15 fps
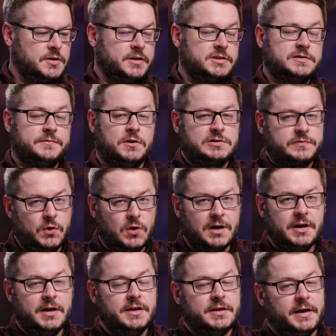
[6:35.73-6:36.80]
So this is verse
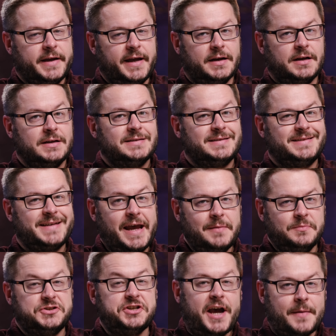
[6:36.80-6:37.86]
4. Again,
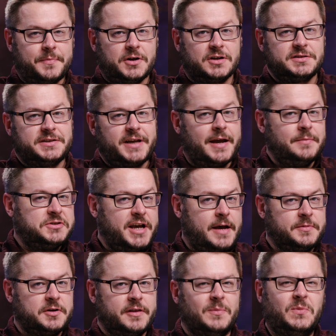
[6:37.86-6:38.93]
same chapter, same
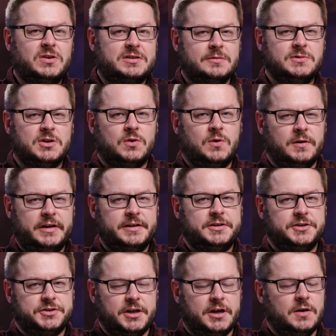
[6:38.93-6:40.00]
chapter that Muslims are quoting
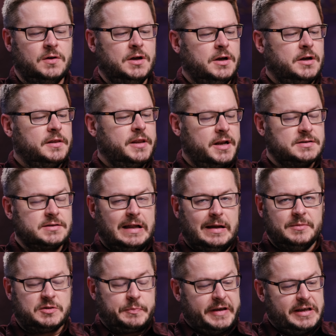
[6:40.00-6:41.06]
to show that
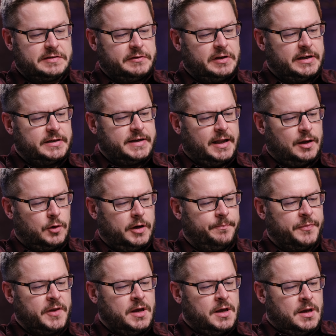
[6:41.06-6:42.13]
Islam is peaceful and tolerant.